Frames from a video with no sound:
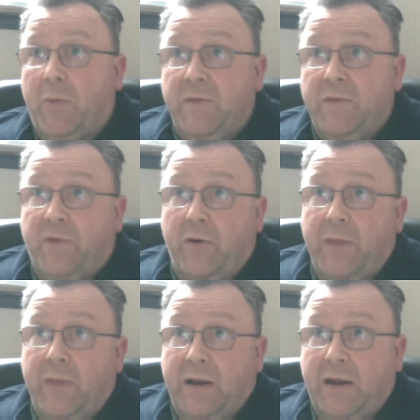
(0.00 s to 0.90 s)

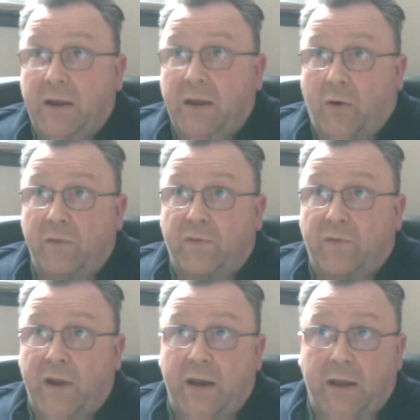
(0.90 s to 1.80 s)
environmentally
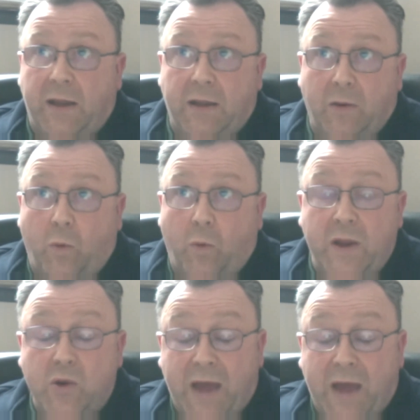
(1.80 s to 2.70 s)
unfriendly when
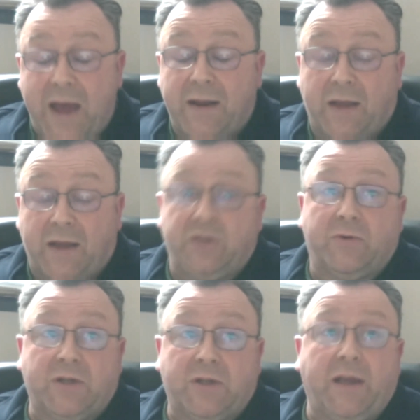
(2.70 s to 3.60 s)
you can't actually
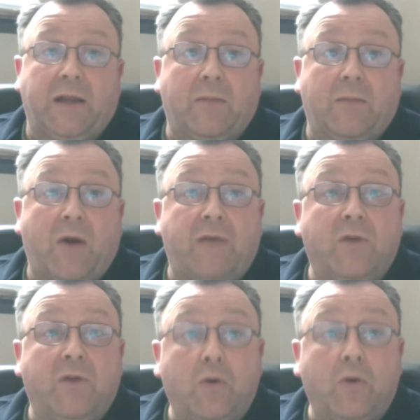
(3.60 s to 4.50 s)
recycle them or have a
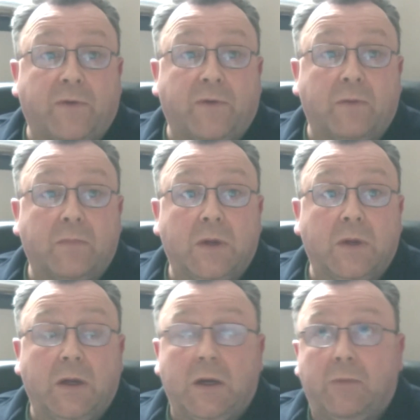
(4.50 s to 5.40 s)
use for them.
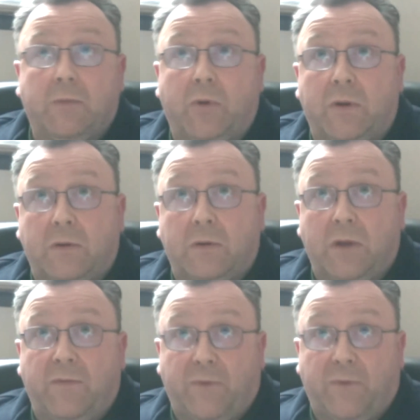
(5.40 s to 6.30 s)
But if,
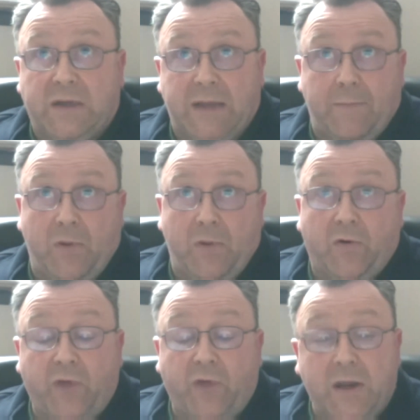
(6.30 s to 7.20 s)
for example, you're
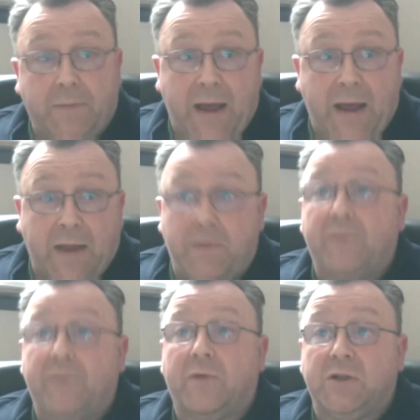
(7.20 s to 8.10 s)
trying to pack a
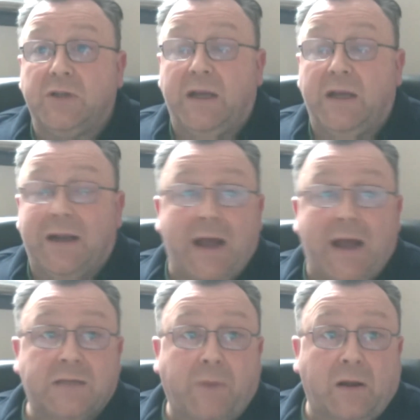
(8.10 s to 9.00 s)
beverage in a glass
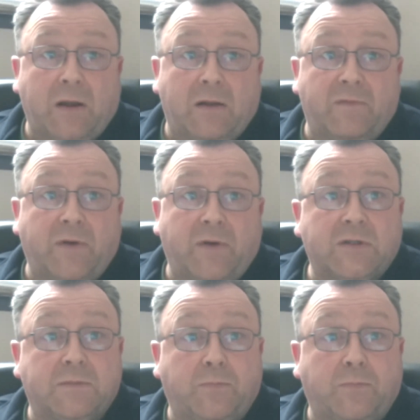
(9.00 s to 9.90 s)
bottle versus
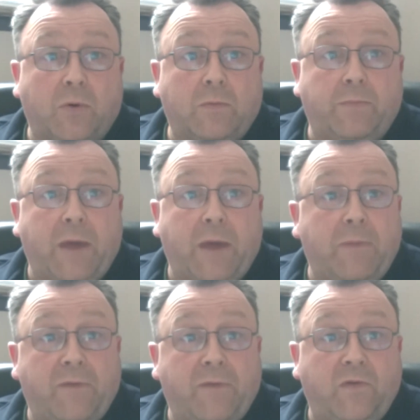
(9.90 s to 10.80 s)
put a
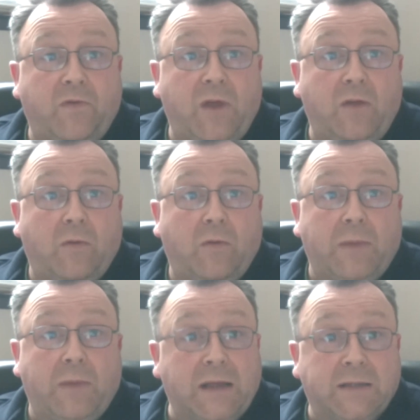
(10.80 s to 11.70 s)
beverage into a
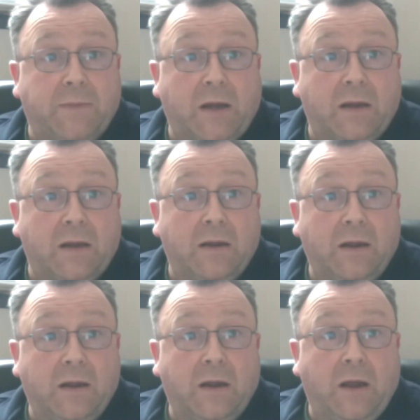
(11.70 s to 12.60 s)
plastic bottle,
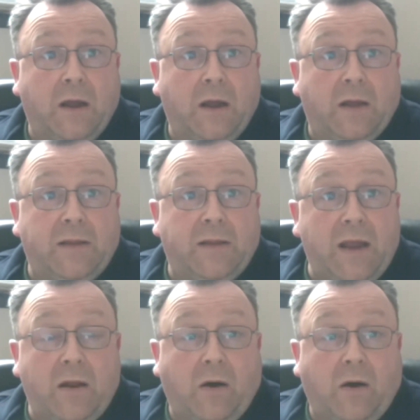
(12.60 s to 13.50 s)

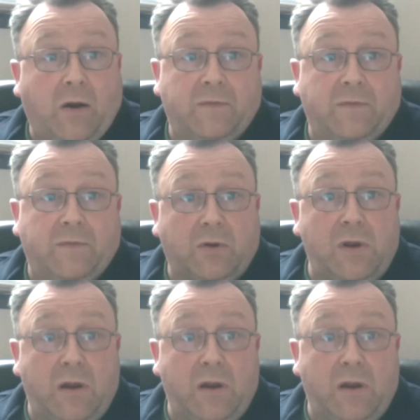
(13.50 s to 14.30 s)
then all of a sudden